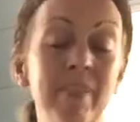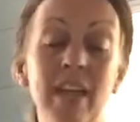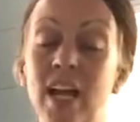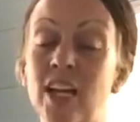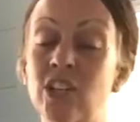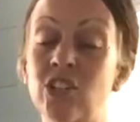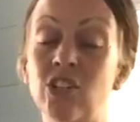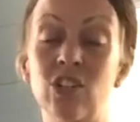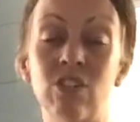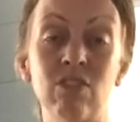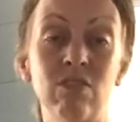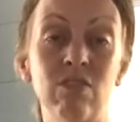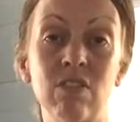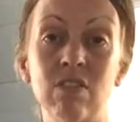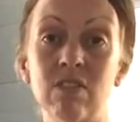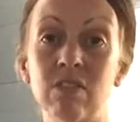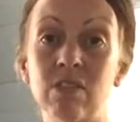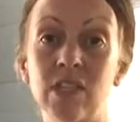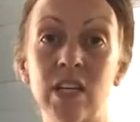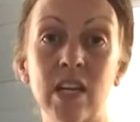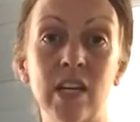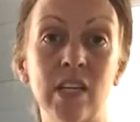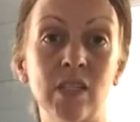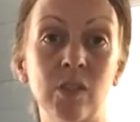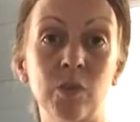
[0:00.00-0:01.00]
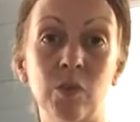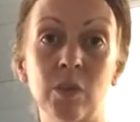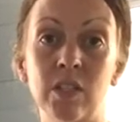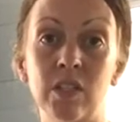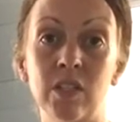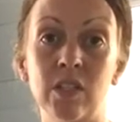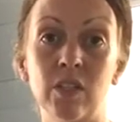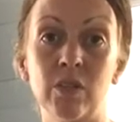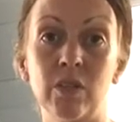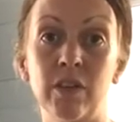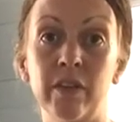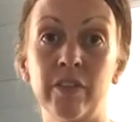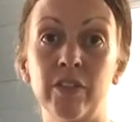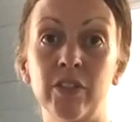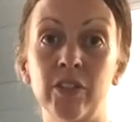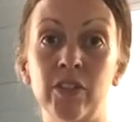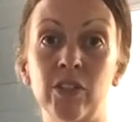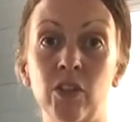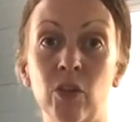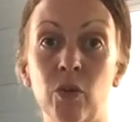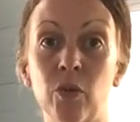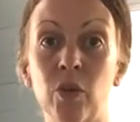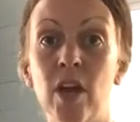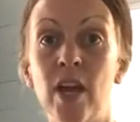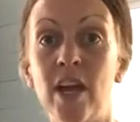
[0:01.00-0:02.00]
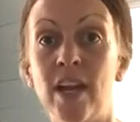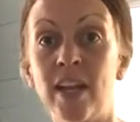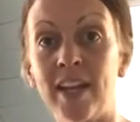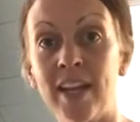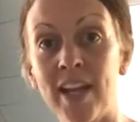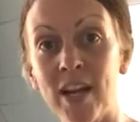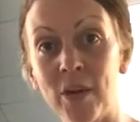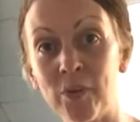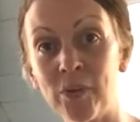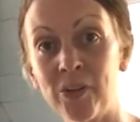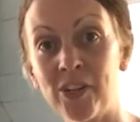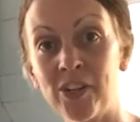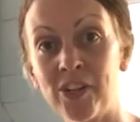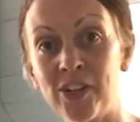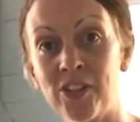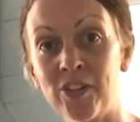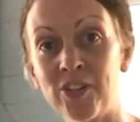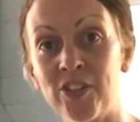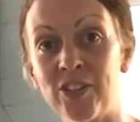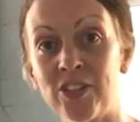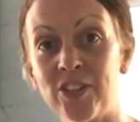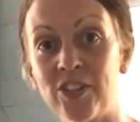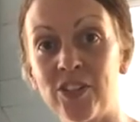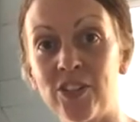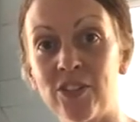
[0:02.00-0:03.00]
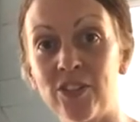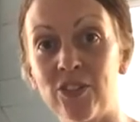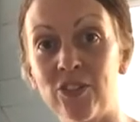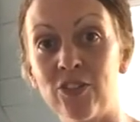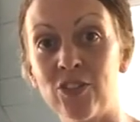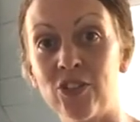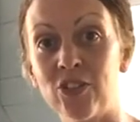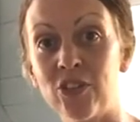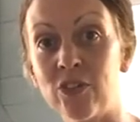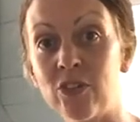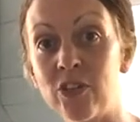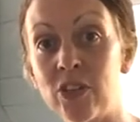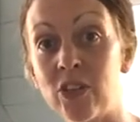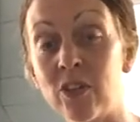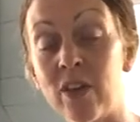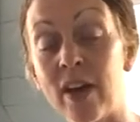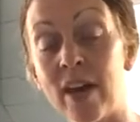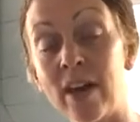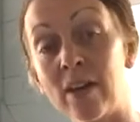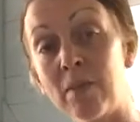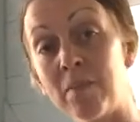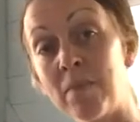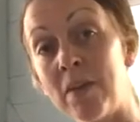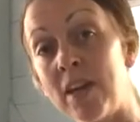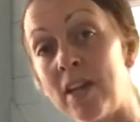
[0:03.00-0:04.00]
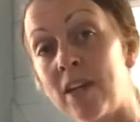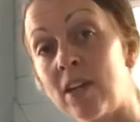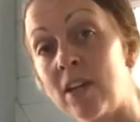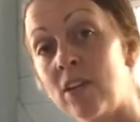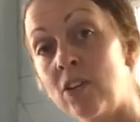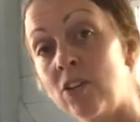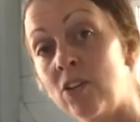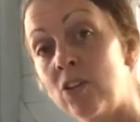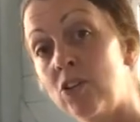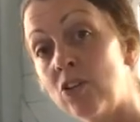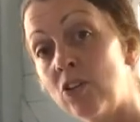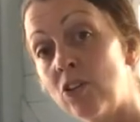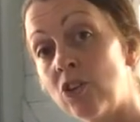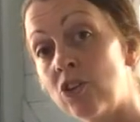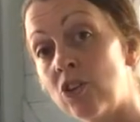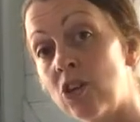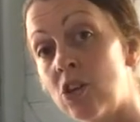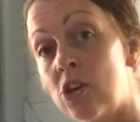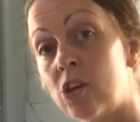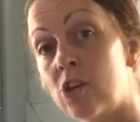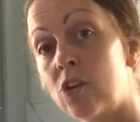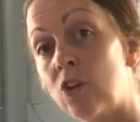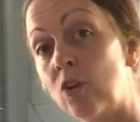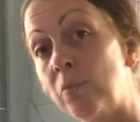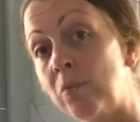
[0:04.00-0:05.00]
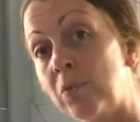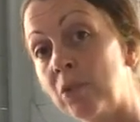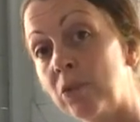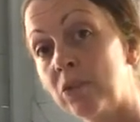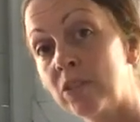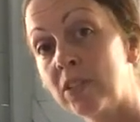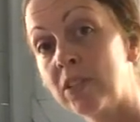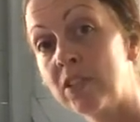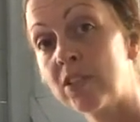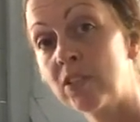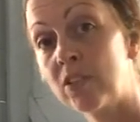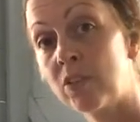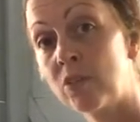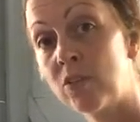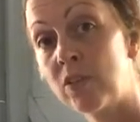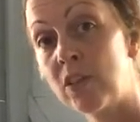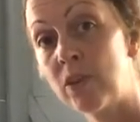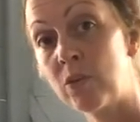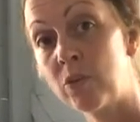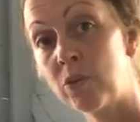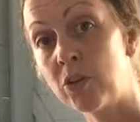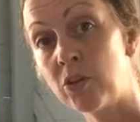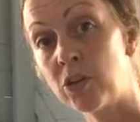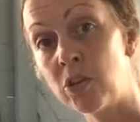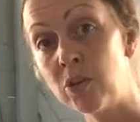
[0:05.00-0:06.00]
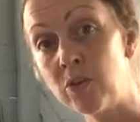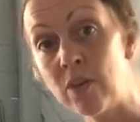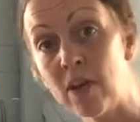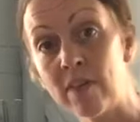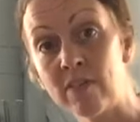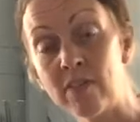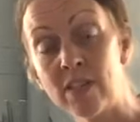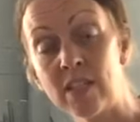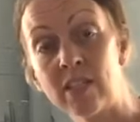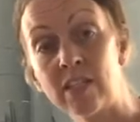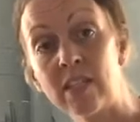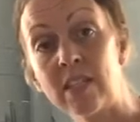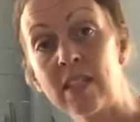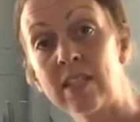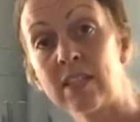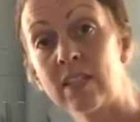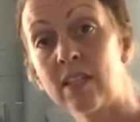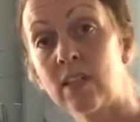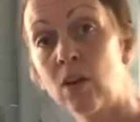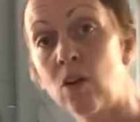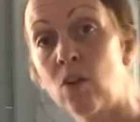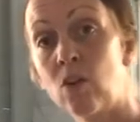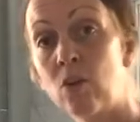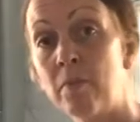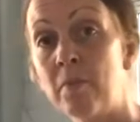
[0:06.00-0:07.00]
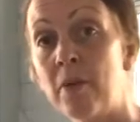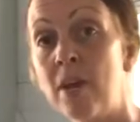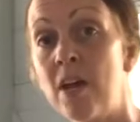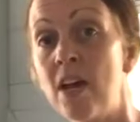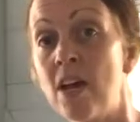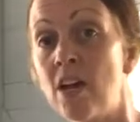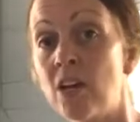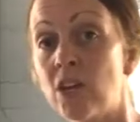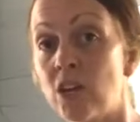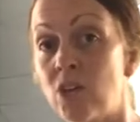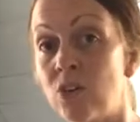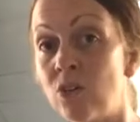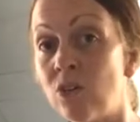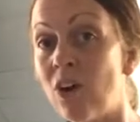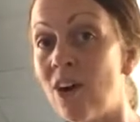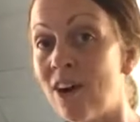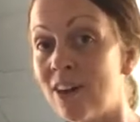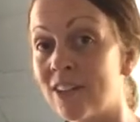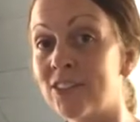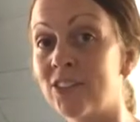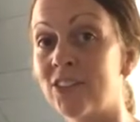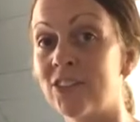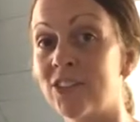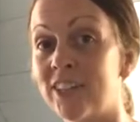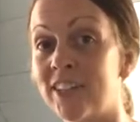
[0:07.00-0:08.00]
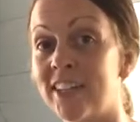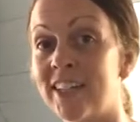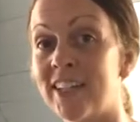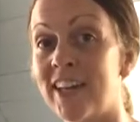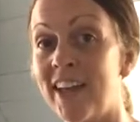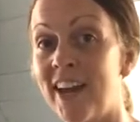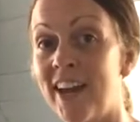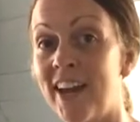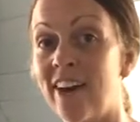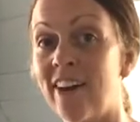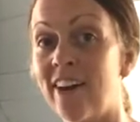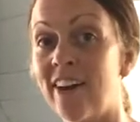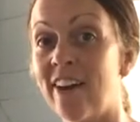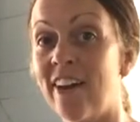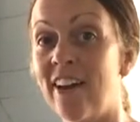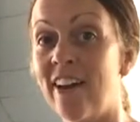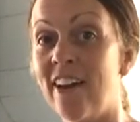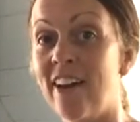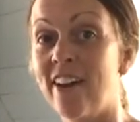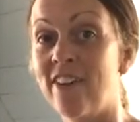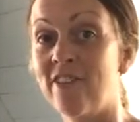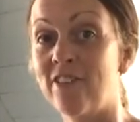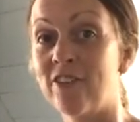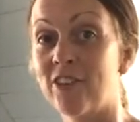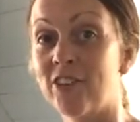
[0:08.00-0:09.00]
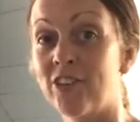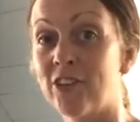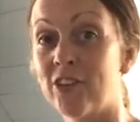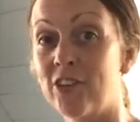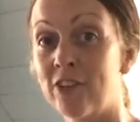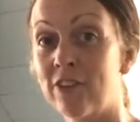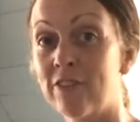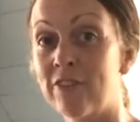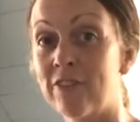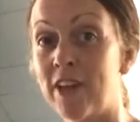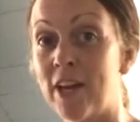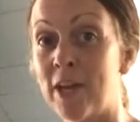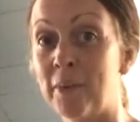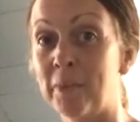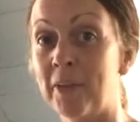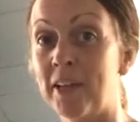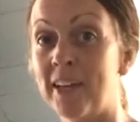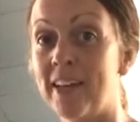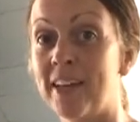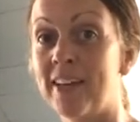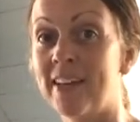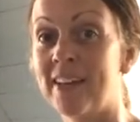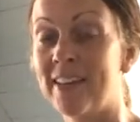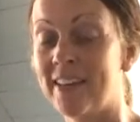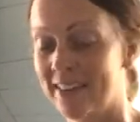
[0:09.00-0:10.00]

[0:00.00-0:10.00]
I showed no signs whatsoever. So now we're going to go into showing you how to make your charcoal poultice so that when you have these things at home, you also can care for your family.